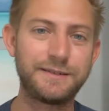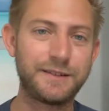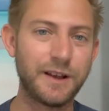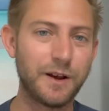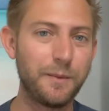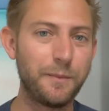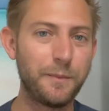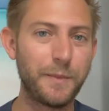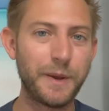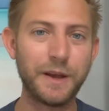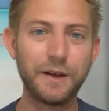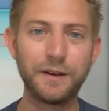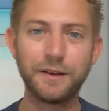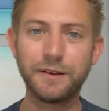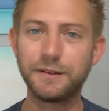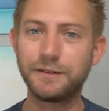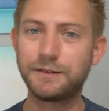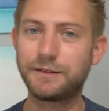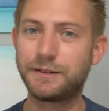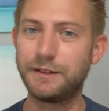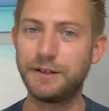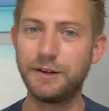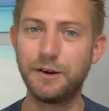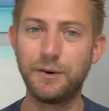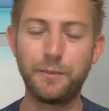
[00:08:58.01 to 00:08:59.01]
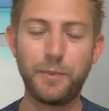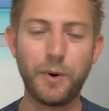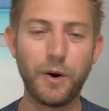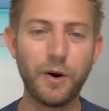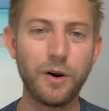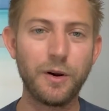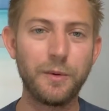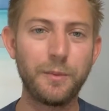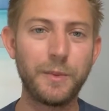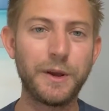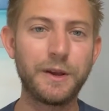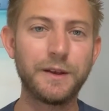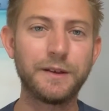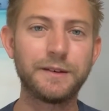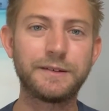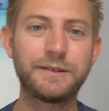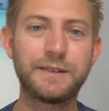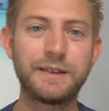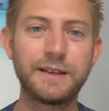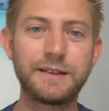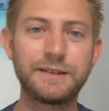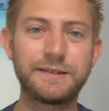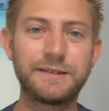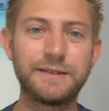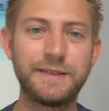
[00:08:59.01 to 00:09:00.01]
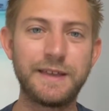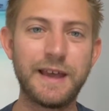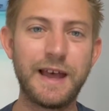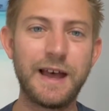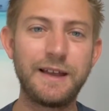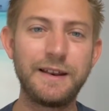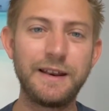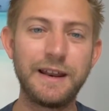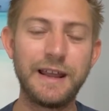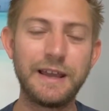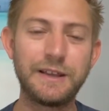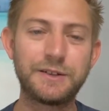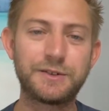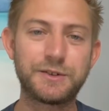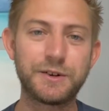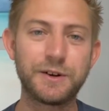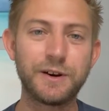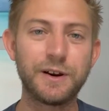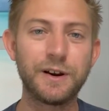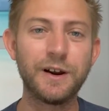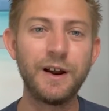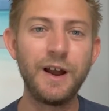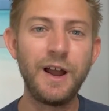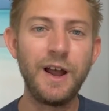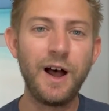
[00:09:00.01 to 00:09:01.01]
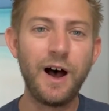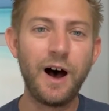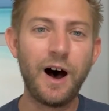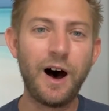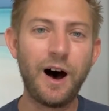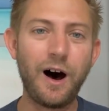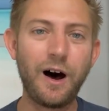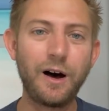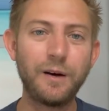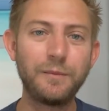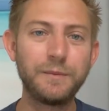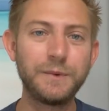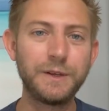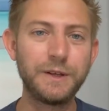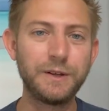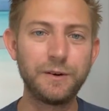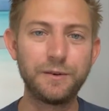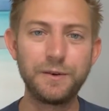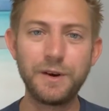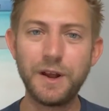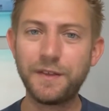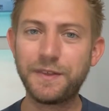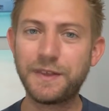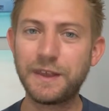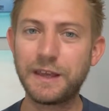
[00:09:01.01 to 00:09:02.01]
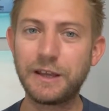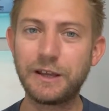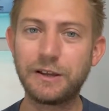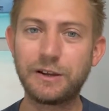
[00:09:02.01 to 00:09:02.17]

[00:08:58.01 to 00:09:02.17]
dumbbells, barbells, things of that nature. Nothing